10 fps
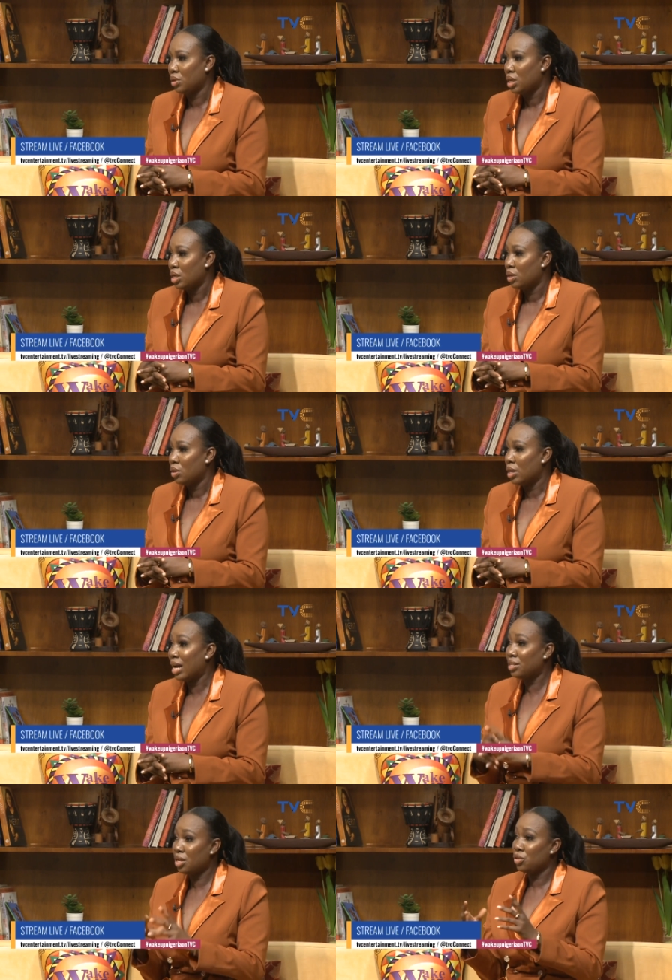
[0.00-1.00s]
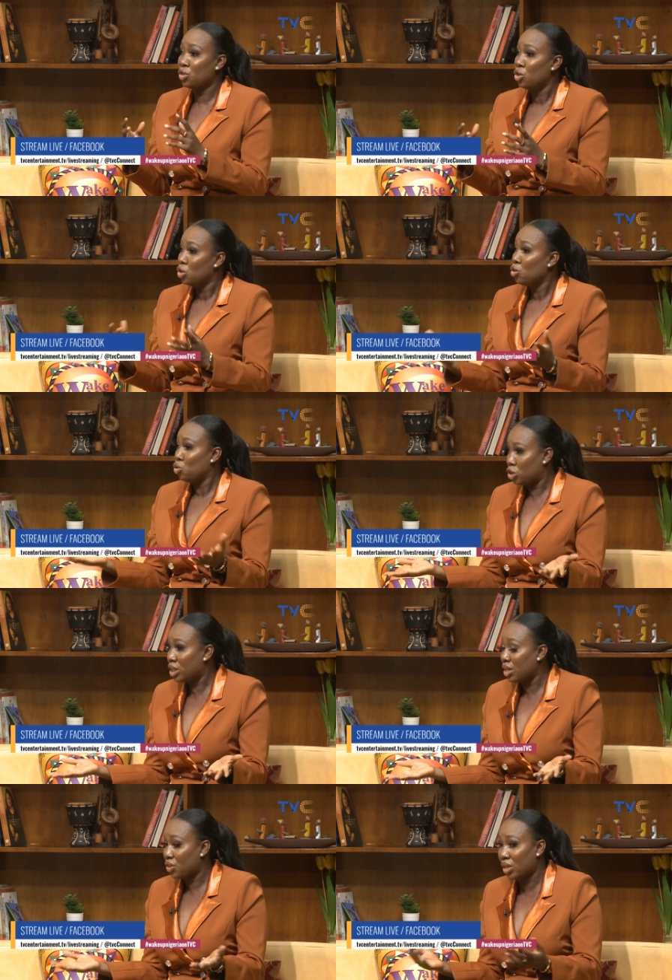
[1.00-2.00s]
Very true, especially then, when you're just starting.
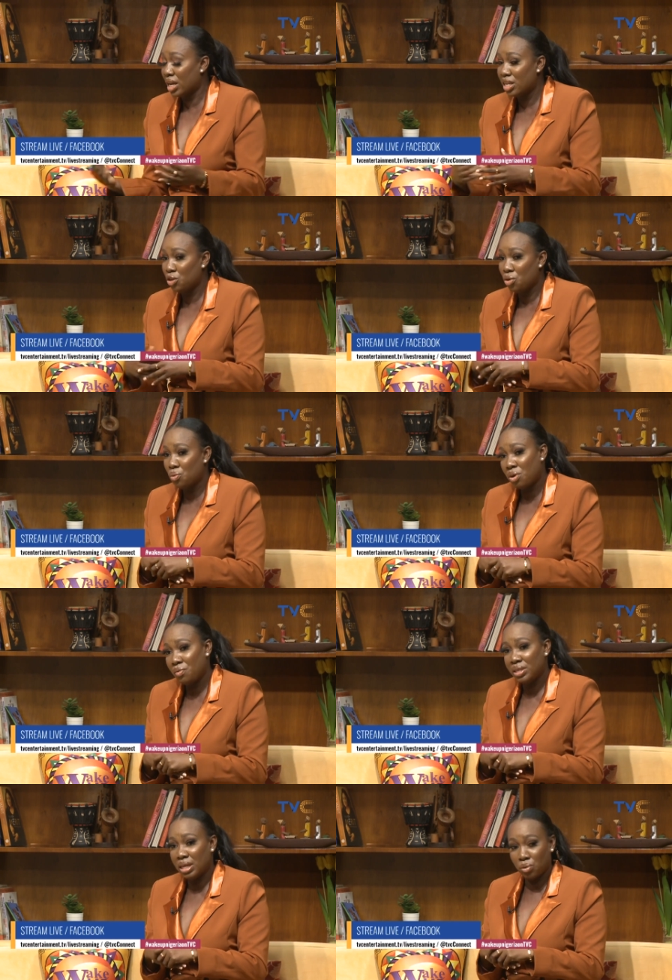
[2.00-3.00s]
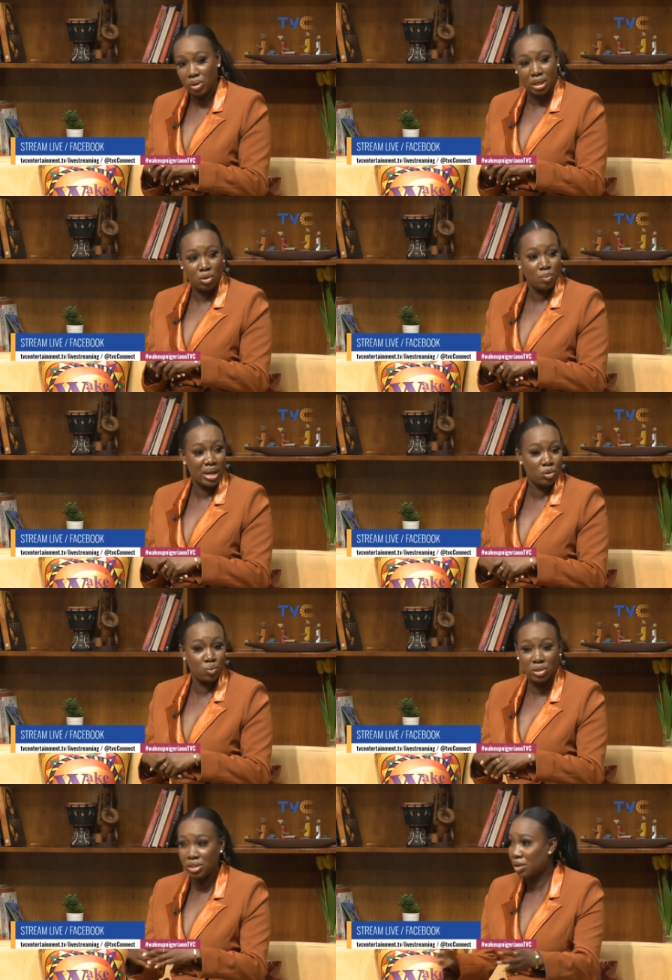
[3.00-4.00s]
starting. And then you're worried that, okay, you might as
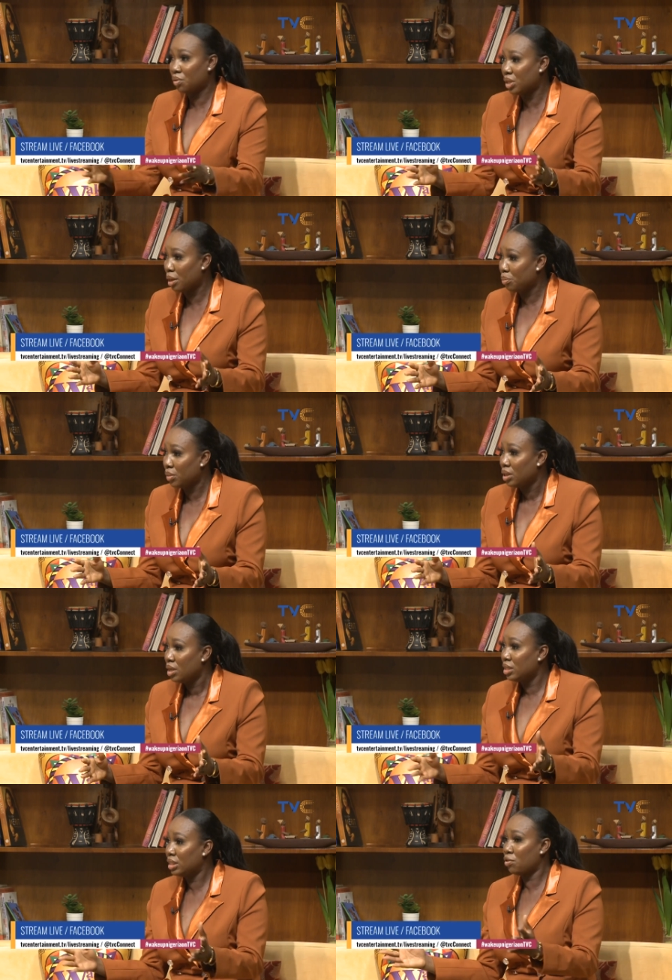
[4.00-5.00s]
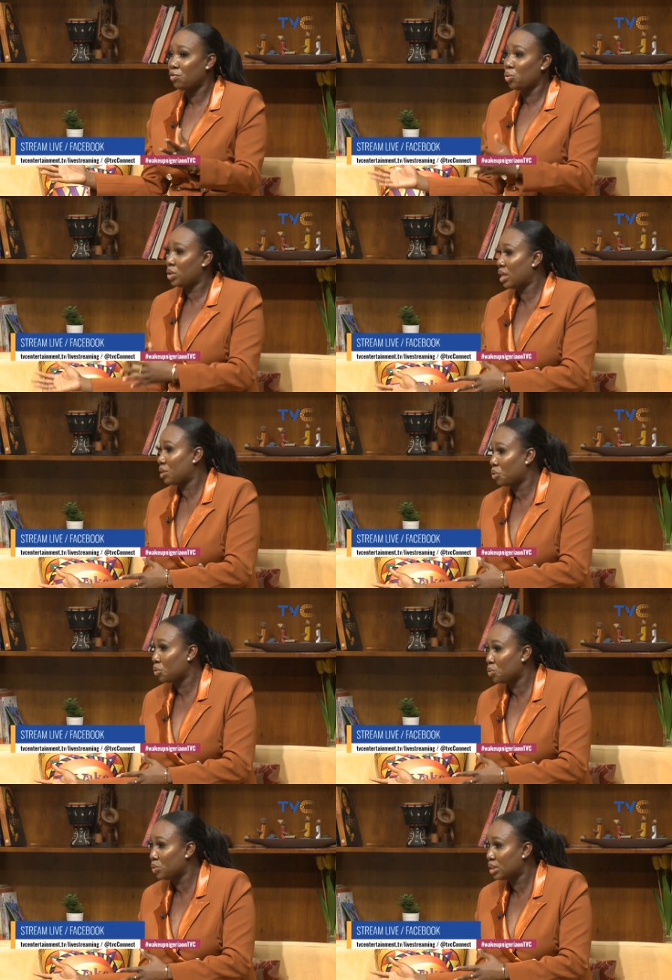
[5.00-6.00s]
well sell them instead of looking at your
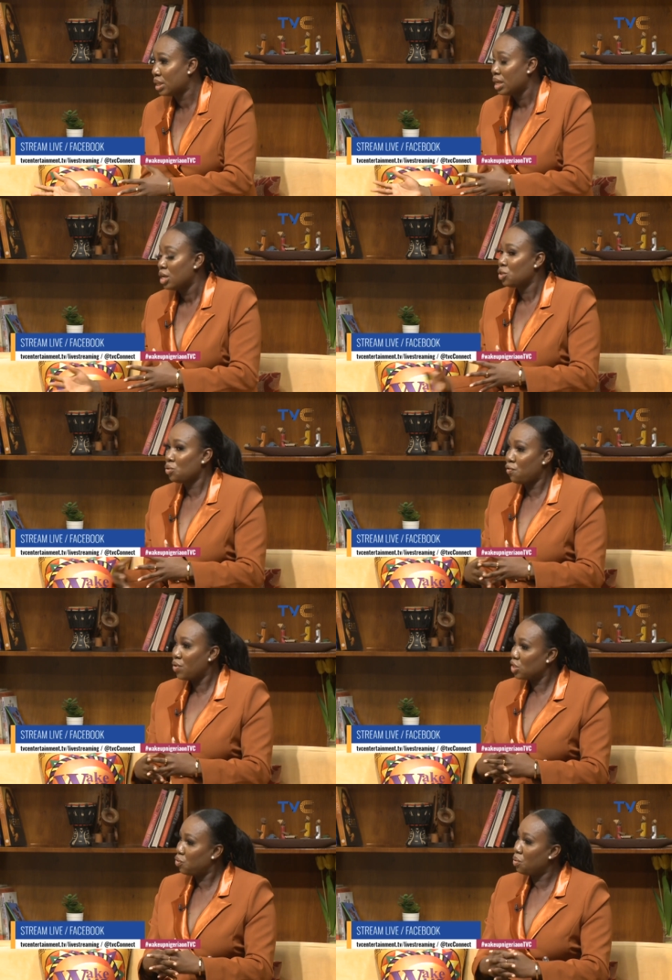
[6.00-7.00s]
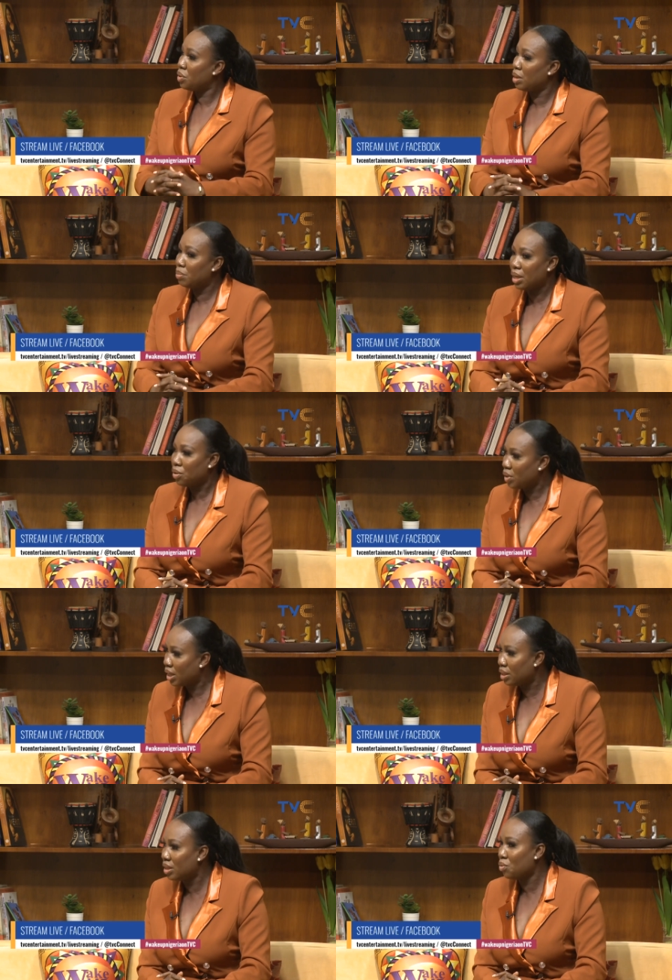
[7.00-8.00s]
goods. So fast forward, I'm like,
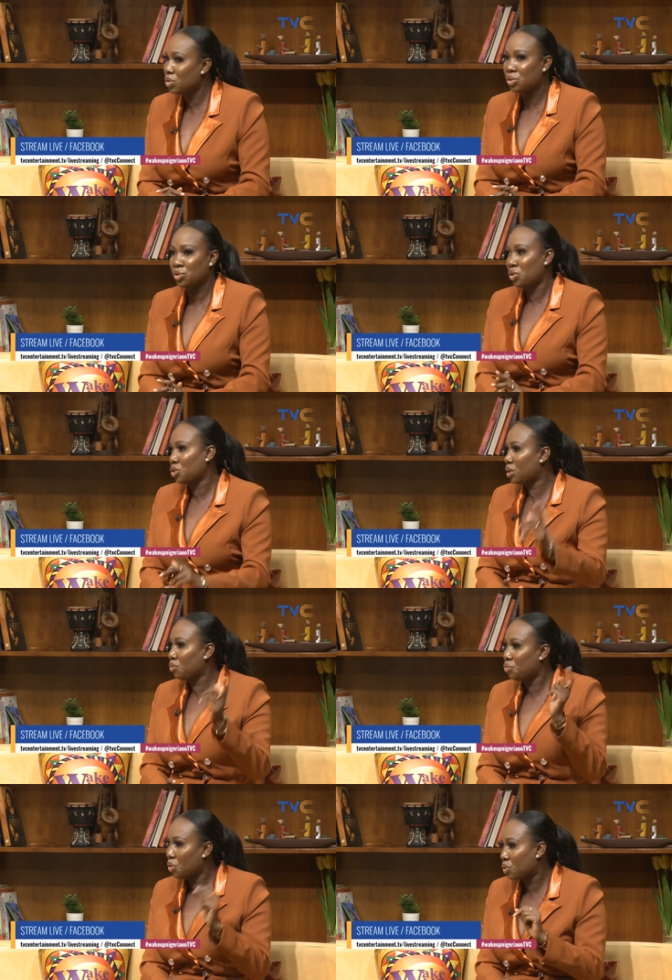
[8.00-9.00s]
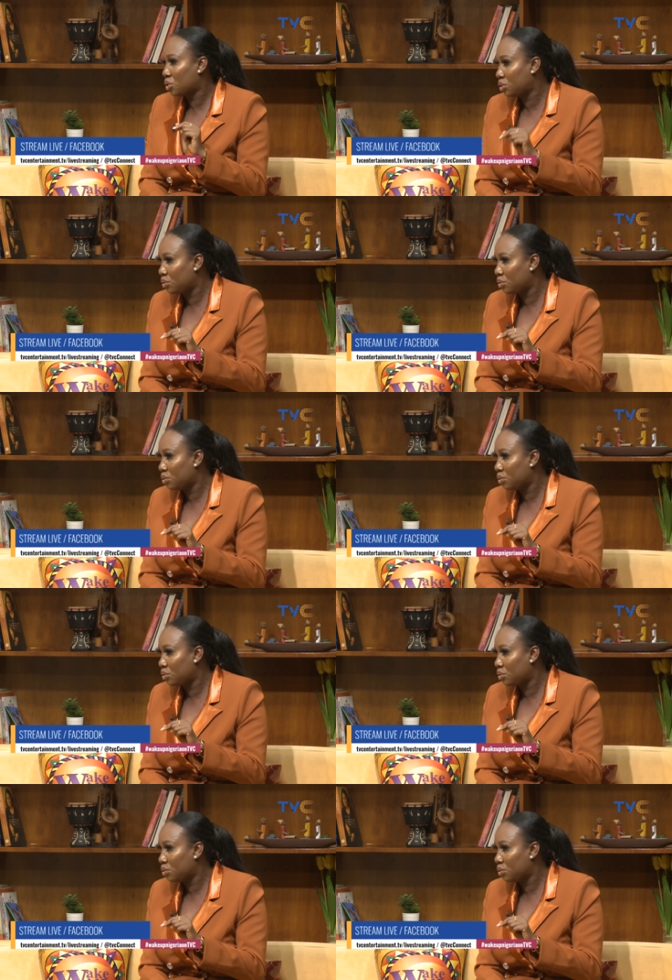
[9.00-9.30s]
okay, that was such a wrong